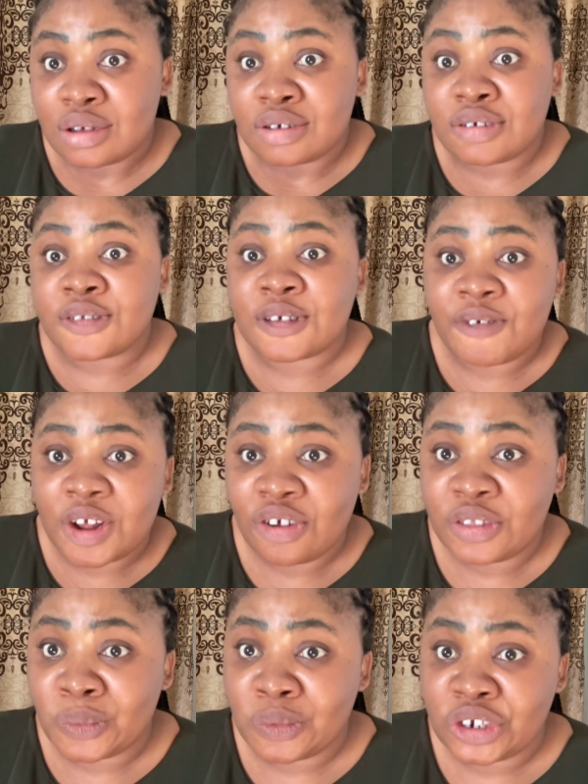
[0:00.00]
Suffer
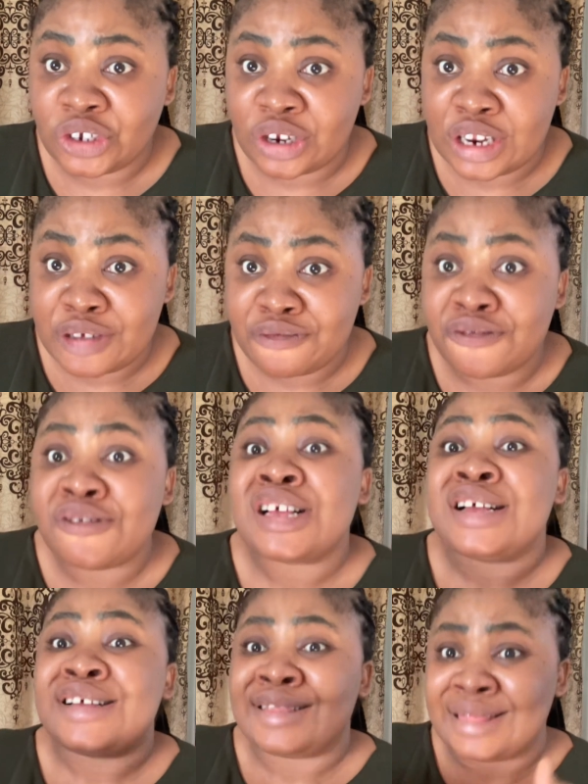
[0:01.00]
not the wish to live.
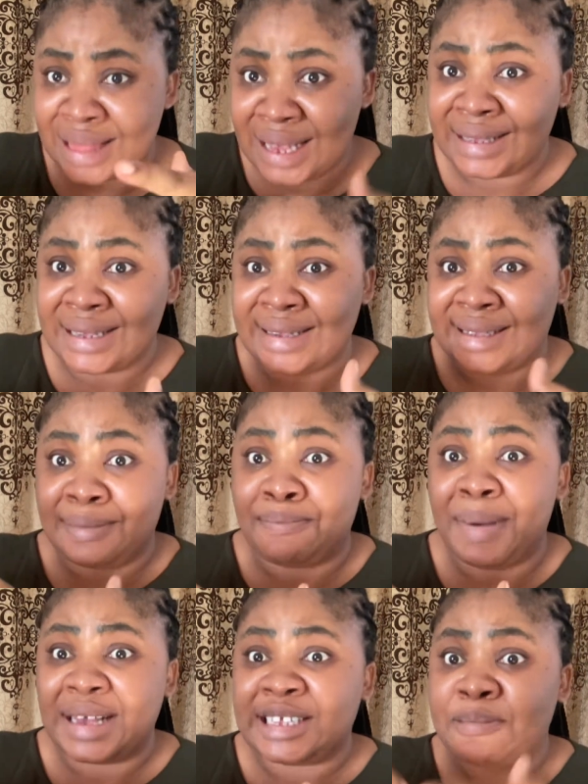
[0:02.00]
This is the
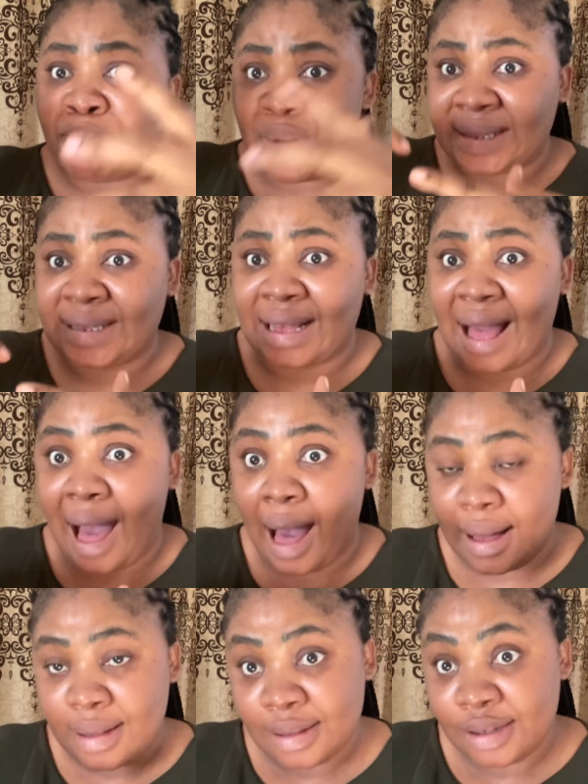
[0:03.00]
best practical
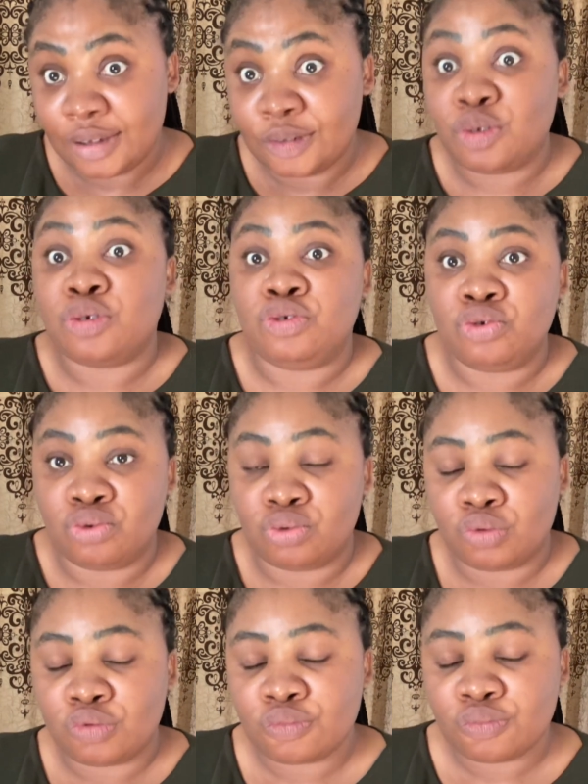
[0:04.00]
to do
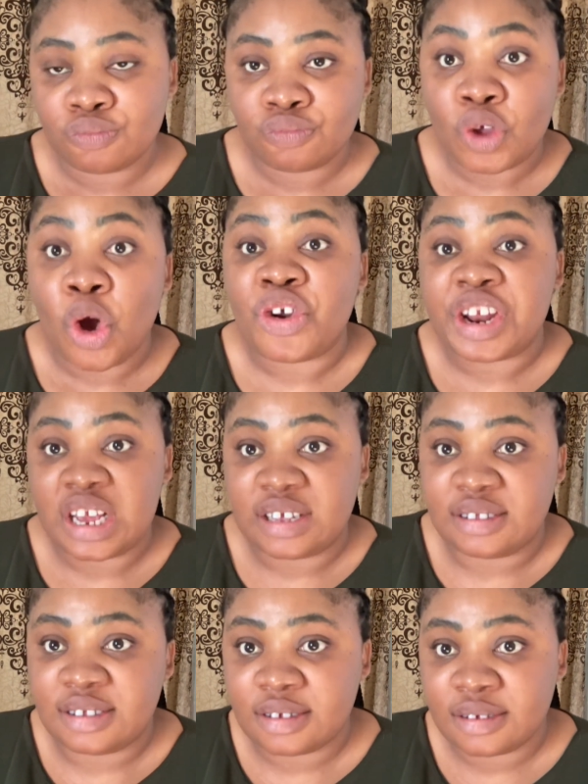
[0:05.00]
on it.
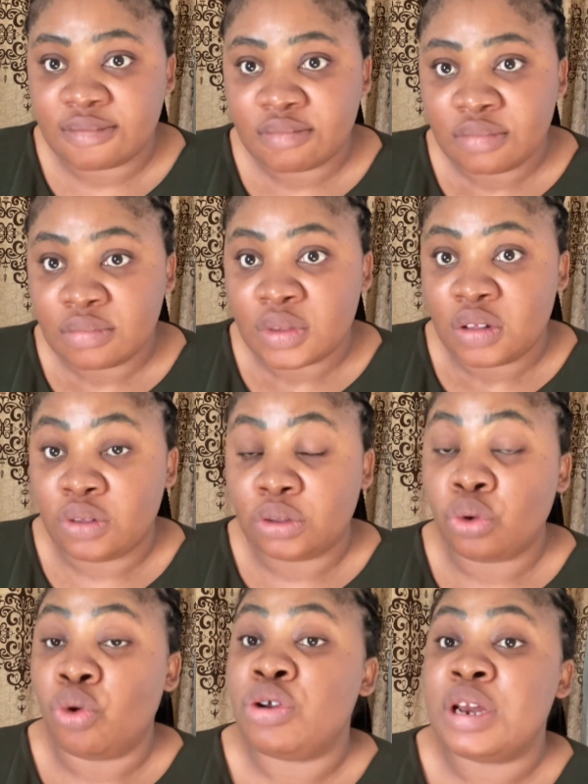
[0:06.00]
Not
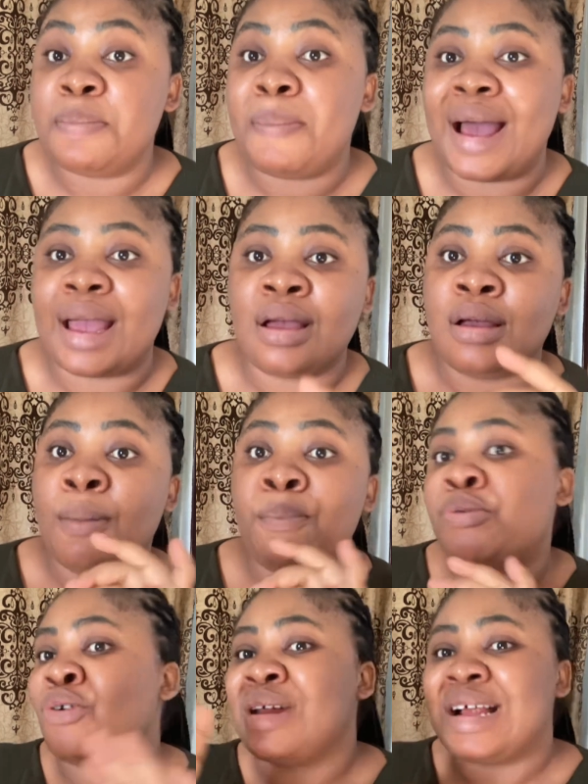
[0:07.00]
only by
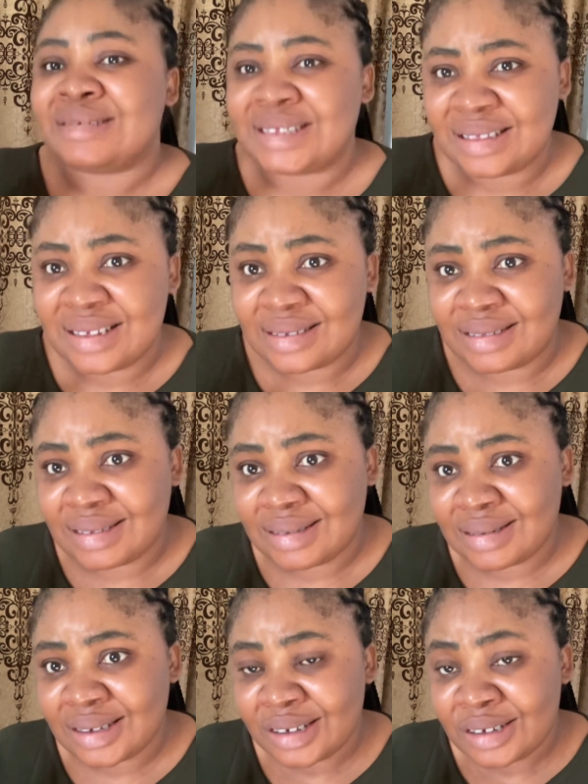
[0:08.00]
pronouncing
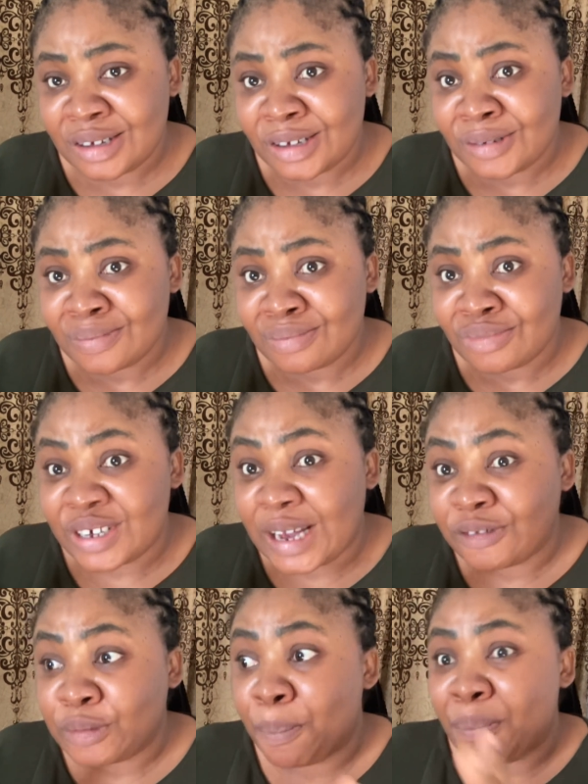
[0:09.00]
it, you
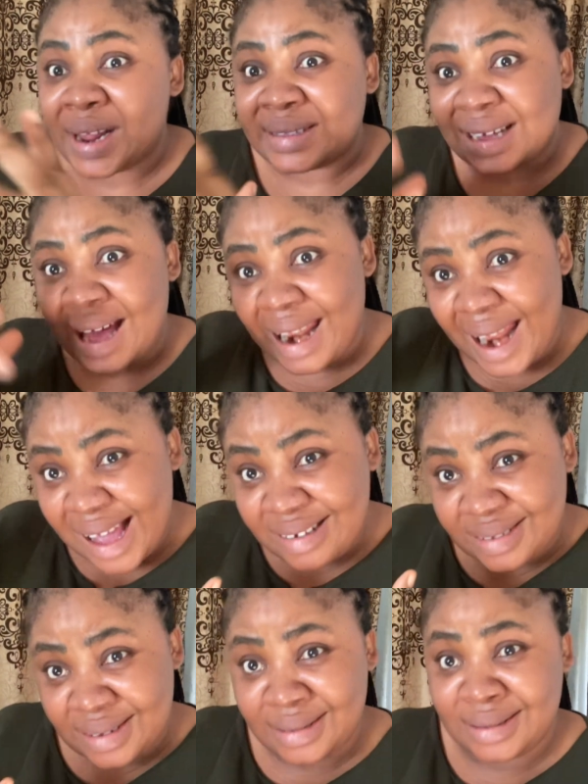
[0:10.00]
have to
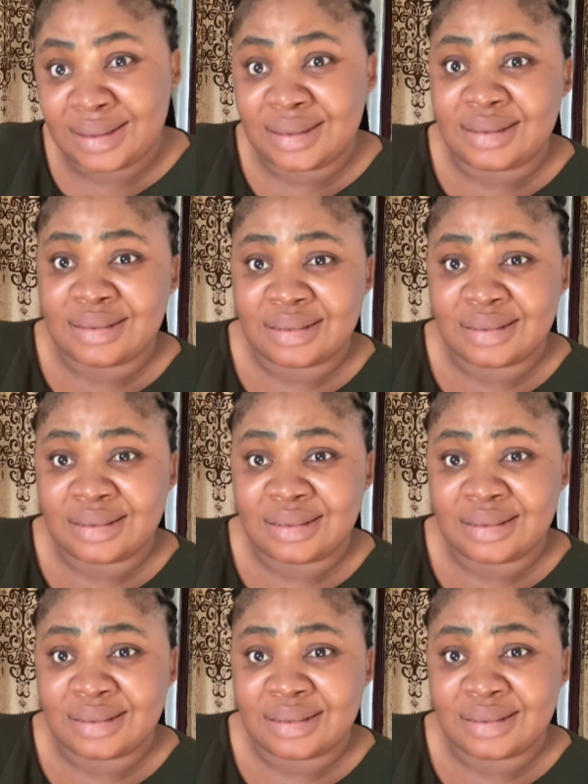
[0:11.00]
practicalize it.